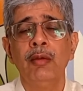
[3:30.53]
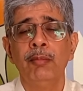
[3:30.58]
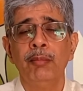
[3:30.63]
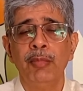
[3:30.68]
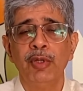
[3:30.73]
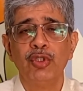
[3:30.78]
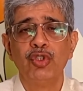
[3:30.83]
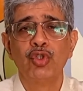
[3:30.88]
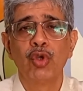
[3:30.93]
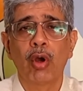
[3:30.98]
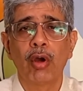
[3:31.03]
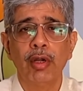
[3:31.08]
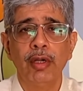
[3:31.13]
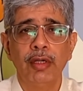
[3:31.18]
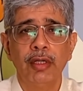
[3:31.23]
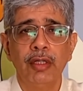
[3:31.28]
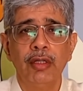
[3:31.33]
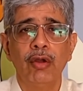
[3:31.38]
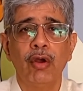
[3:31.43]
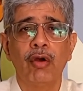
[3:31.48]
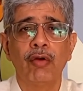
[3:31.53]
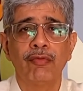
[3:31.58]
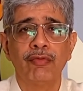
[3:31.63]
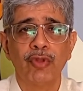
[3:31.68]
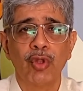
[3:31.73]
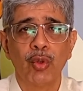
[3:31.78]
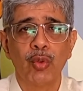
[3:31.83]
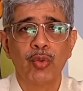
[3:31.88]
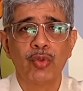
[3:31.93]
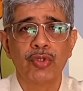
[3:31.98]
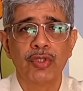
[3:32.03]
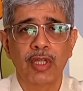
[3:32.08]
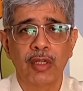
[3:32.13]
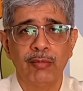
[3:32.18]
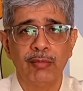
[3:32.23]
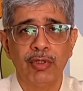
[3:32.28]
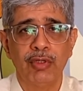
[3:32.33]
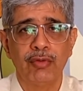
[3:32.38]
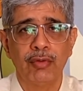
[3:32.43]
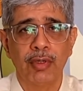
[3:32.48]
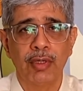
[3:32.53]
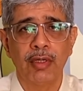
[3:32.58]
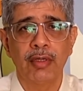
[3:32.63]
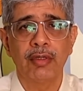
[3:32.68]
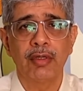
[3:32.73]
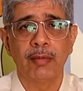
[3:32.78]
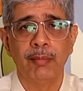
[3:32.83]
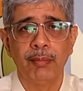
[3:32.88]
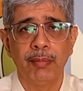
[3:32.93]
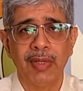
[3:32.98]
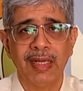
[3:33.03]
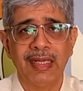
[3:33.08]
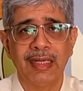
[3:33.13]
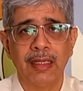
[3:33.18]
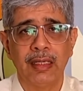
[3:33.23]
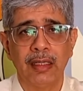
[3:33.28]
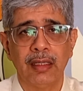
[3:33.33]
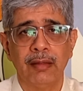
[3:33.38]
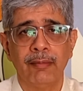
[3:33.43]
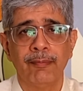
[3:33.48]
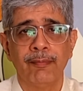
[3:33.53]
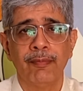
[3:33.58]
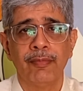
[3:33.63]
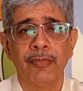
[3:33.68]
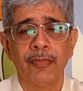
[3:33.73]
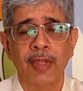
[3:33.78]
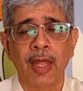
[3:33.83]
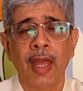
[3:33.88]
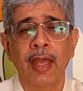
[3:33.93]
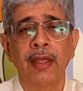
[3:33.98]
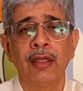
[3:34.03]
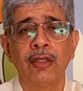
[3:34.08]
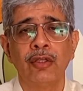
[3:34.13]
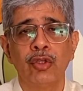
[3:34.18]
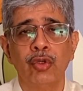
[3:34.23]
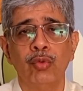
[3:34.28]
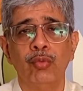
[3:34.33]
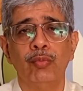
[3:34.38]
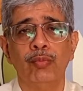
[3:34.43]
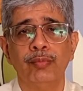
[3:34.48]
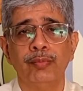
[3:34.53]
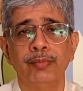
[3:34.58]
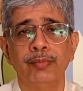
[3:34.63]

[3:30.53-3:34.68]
majority of those can be treated completely. Thank you.